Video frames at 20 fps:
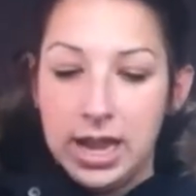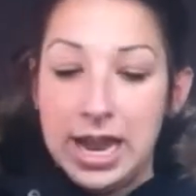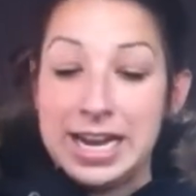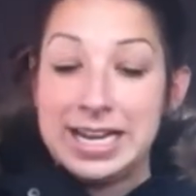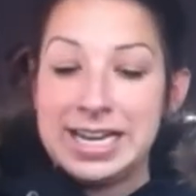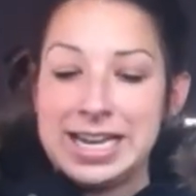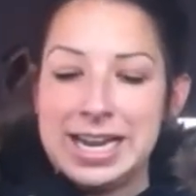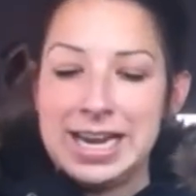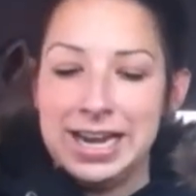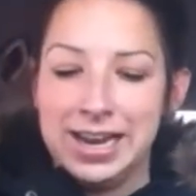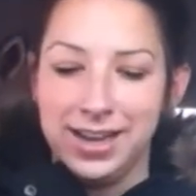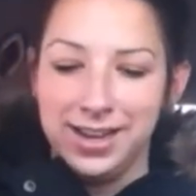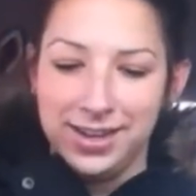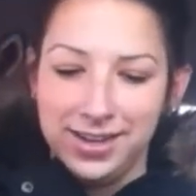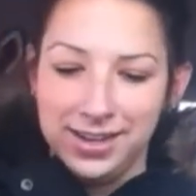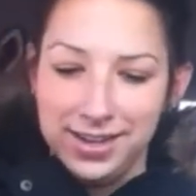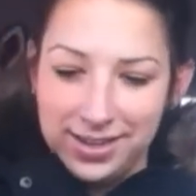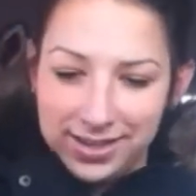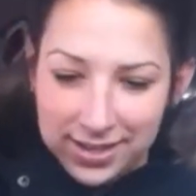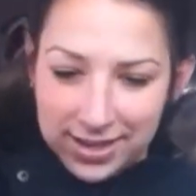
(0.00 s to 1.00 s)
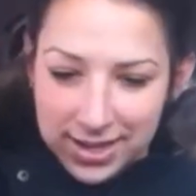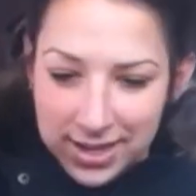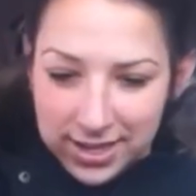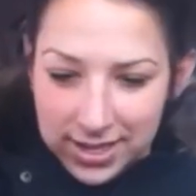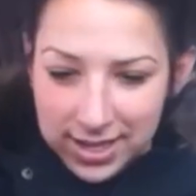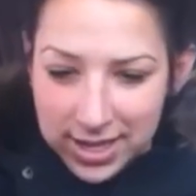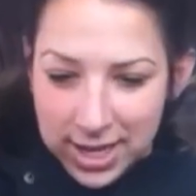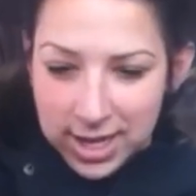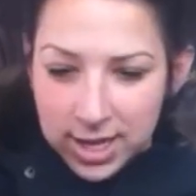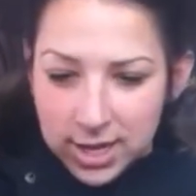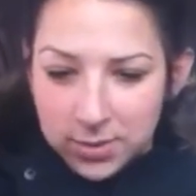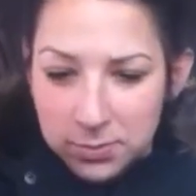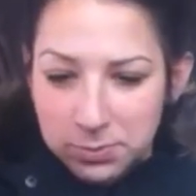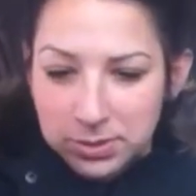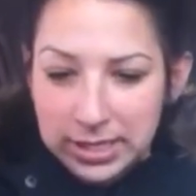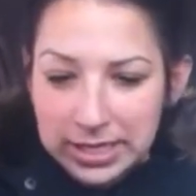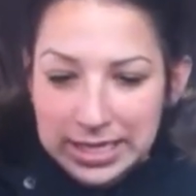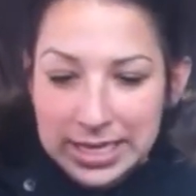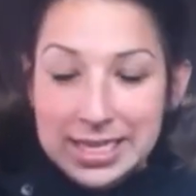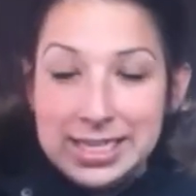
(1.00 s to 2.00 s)
I
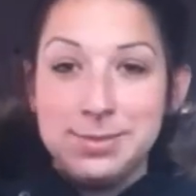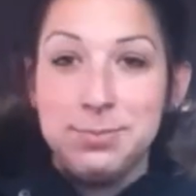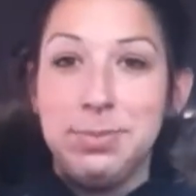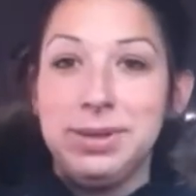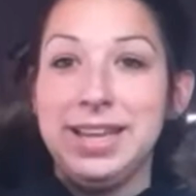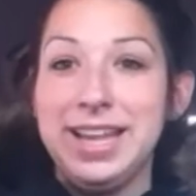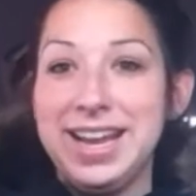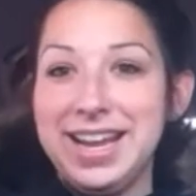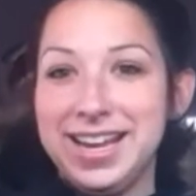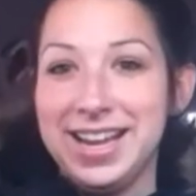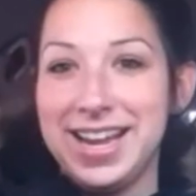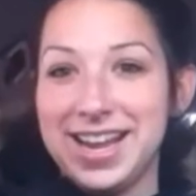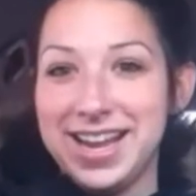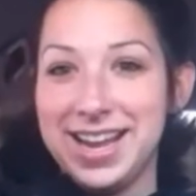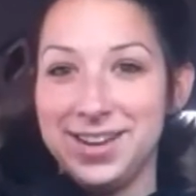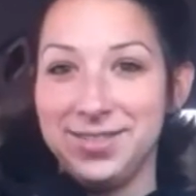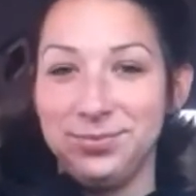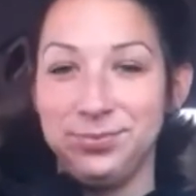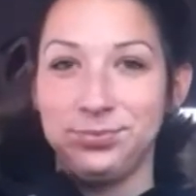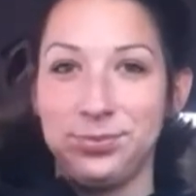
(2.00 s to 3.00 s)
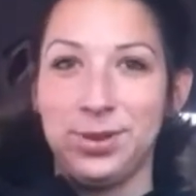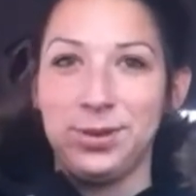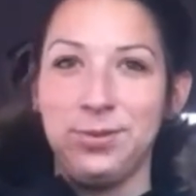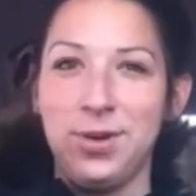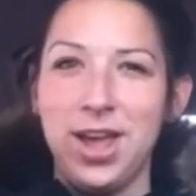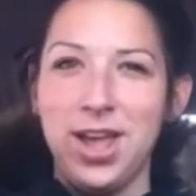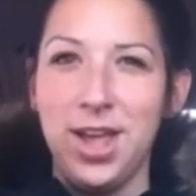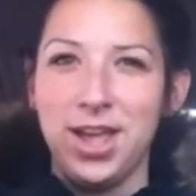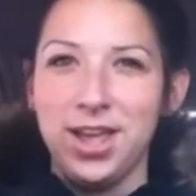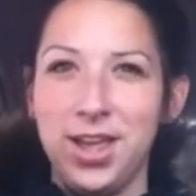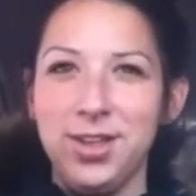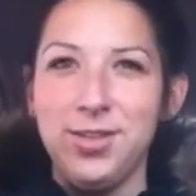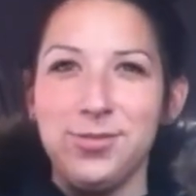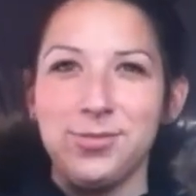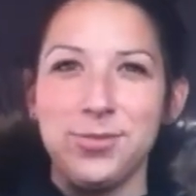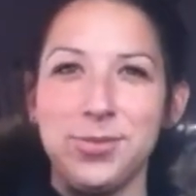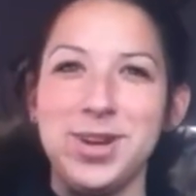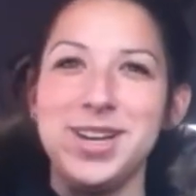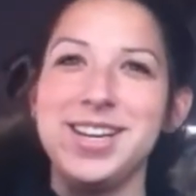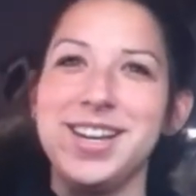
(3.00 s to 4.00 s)
need. Please play again.
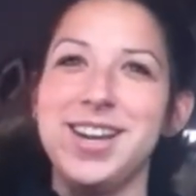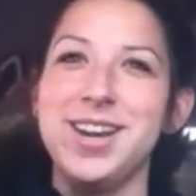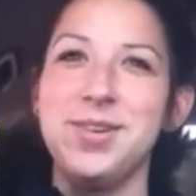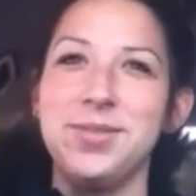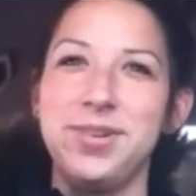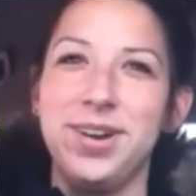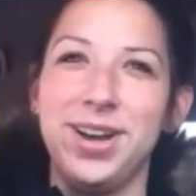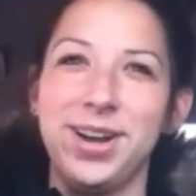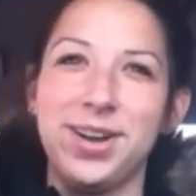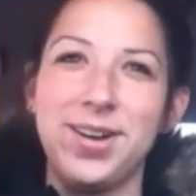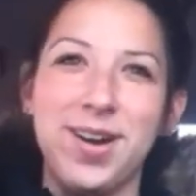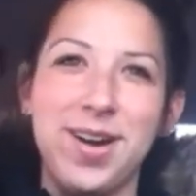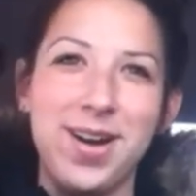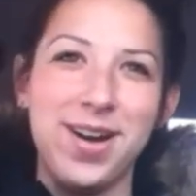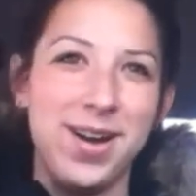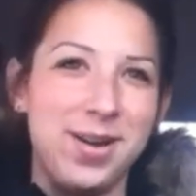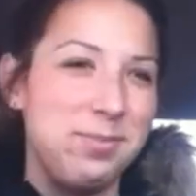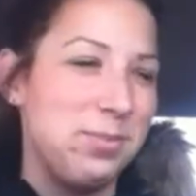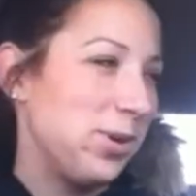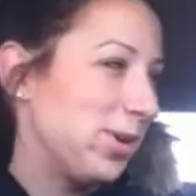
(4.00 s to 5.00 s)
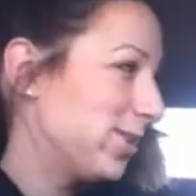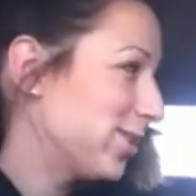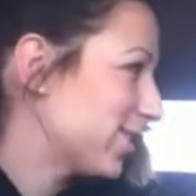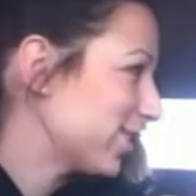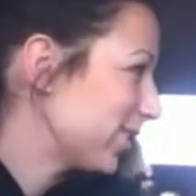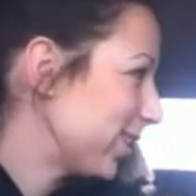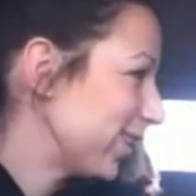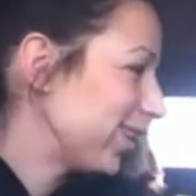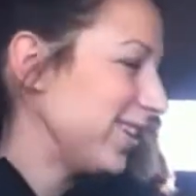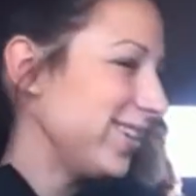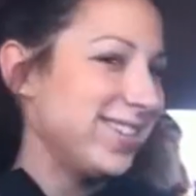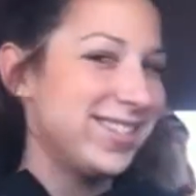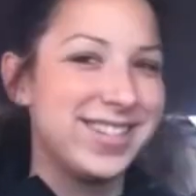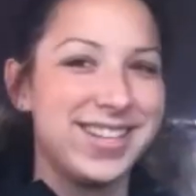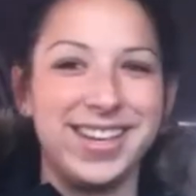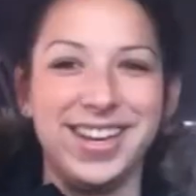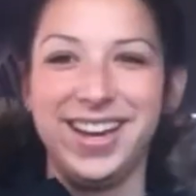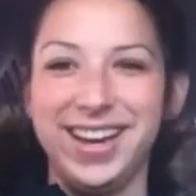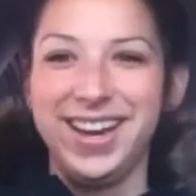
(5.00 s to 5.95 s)
Well, we didn't win a car, boys and girls.